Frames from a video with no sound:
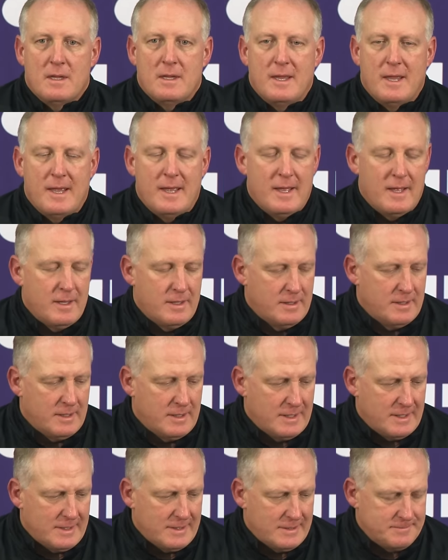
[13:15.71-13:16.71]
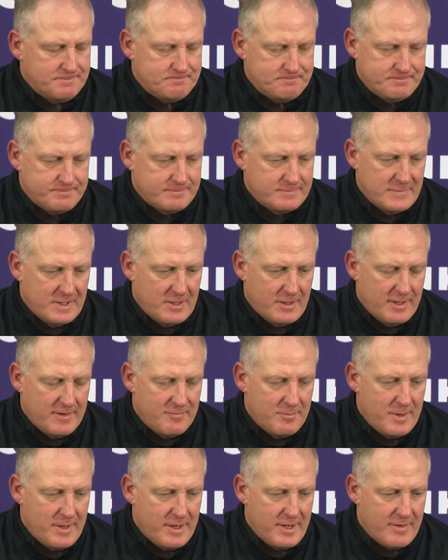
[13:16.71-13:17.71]
Yeah, um, you know they've
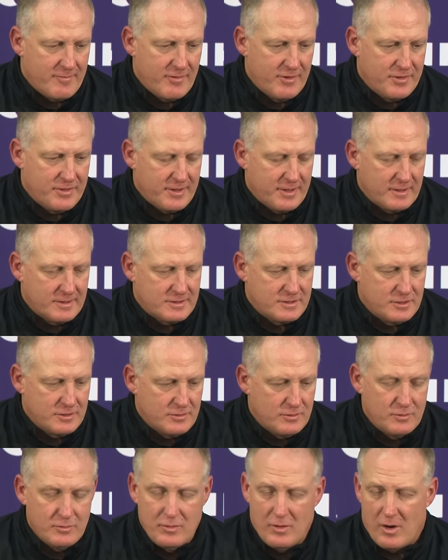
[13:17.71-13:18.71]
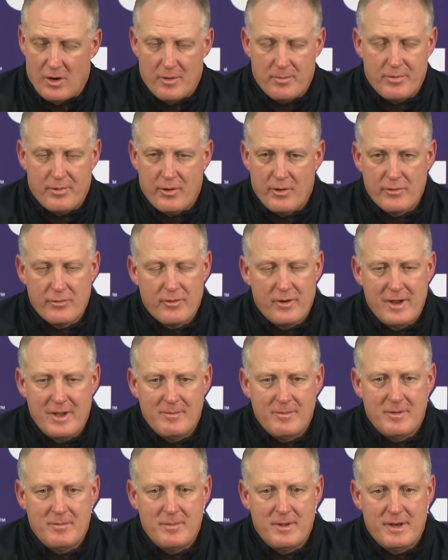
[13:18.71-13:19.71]
meant everything to our
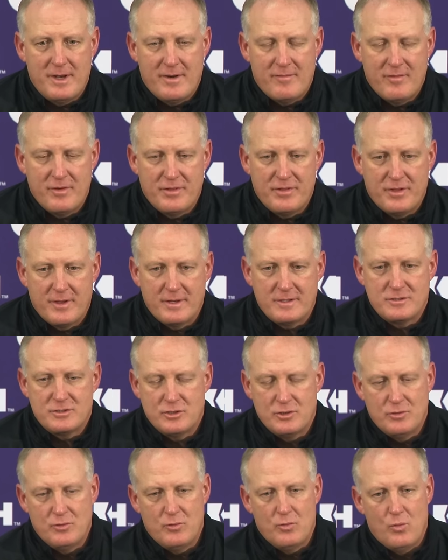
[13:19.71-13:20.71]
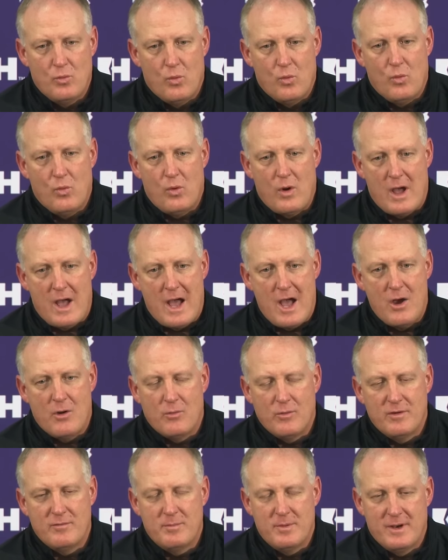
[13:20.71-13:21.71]
program and meant everything to how
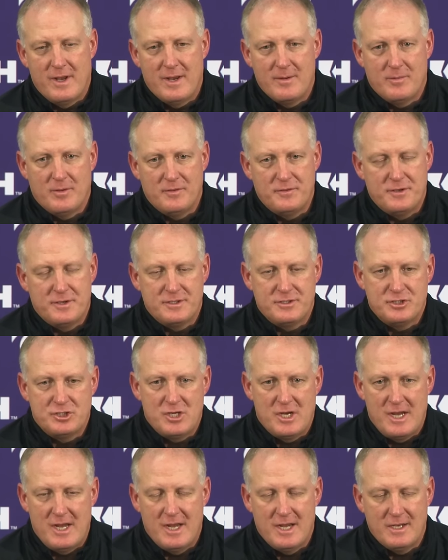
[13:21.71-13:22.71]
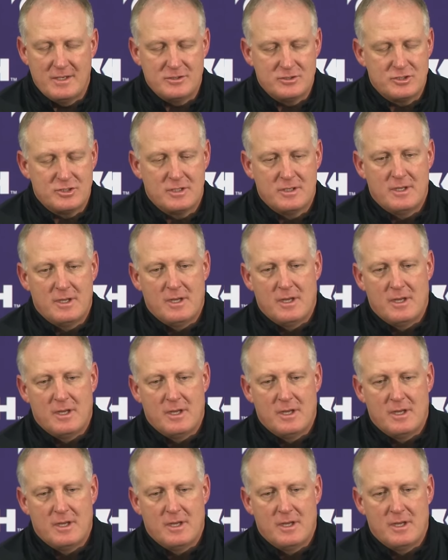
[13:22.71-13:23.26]
we've been able to change.